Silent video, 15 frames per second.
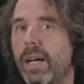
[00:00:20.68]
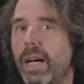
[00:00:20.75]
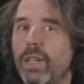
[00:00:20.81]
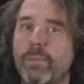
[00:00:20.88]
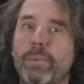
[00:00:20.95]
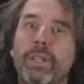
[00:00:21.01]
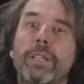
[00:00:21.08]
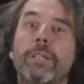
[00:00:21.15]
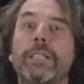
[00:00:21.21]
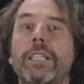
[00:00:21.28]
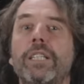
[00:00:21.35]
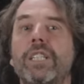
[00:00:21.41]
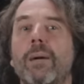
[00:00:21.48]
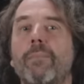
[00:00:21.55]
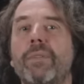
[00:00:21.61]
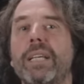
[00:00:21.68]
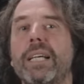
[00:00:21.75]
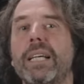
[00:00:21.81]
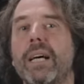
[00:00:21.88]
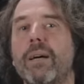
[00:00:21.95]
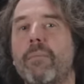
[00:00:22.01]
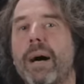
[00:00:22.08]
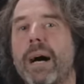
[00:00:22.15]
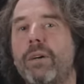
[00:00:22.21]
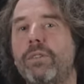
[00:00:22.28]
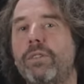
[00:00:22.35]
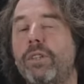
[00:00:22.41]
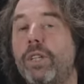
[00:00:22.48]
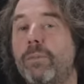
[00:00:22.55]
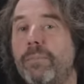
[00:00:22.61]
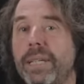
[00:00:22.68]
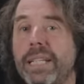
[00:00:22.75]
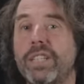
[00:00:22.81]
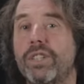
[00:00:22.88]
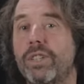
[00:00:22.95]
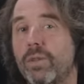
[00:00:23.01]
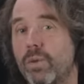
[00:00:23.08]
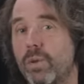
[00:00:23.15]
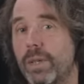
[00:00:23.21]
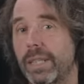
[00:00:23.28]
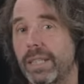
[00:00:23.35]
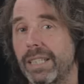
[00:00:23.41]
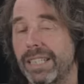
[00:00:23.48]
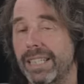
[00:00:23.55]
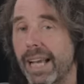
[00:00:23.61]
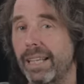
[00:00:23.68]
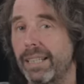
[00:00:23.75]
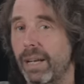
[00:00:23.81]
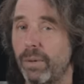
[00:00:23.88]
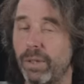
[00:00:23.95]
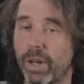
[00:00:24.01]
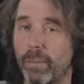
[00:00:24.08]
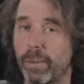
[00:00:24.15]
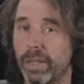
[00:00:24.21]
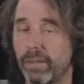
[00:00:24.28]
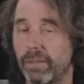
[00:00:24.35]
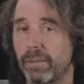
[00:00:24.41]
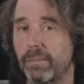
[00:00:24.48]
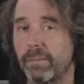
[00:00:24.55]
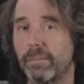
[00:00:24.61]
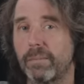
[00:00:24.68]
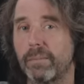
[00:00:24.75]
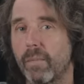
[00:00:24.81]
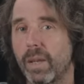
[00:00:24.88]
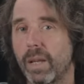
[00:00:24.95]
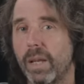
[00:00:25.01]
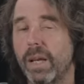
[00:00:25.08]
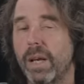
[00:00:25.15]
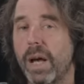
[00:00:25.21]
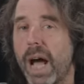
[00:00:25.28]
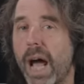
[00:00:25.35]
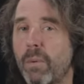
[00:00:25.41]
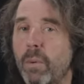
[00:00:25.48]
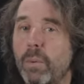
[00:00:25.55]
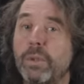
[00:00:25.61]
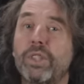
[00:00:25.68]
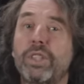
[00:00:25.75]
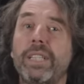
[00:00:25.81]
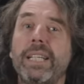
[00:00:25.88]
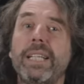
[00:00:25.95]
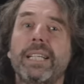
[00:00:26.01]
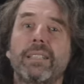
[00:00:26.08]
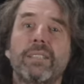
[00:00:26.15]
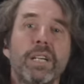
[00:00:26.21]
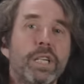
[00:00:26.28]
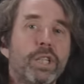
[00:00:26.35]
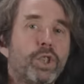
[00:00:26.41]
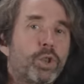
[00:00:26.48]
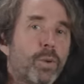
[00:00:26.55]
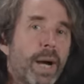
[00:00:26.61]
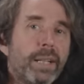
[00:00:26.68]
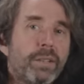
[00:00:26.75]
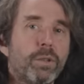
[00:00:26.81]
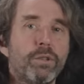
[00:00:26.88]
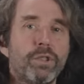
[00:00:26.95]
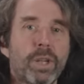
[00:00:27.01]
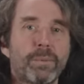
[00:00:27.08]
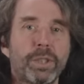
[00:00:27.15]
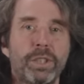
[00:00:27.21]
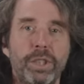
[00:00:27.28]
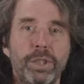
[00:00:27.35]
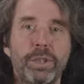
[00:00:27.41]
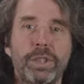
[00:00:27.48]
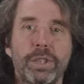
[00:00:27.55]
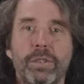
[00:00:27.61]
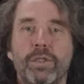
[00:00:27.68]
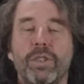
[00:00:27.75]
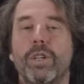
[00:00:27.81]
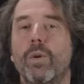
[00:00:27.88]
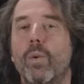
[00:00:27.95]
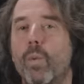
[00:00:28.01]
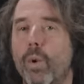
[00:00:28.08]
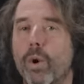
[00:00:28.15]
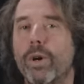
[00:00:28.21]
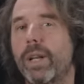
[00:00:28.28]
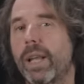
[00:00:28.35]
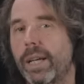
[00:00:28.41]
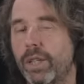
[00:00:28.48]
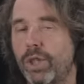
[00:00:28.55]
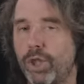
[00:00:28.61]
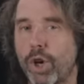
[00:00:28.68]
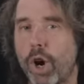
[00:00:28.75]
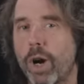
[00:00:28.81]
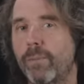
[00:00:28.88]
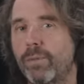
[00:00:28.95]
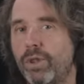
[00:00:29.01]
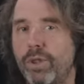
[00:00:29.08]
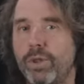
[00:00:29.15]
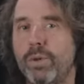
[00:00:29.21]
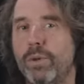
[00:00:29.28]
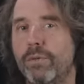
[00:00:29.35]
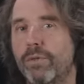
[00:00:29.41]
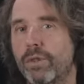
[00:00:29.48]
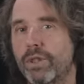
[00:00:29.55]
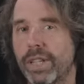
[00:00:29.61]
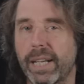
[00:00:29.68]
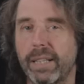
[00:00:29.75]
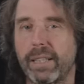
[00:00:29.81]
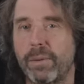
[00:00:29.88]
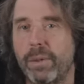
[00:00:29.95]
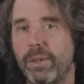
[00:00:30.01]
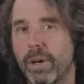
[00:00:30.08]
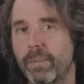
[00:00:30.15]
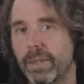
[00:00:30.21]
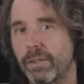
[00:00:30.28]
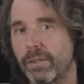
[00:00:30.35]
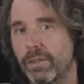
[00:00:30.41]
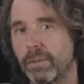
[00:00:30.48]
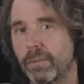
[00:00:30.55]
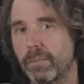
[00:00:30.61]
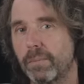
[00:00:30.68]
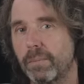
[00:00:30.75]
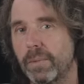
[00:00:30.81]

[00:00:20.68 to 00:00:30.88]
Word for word: And you'll be learning something about the diminished chord as a secondary dominant. And we will see that tritone substitutions work like a charm too for secondary dominants.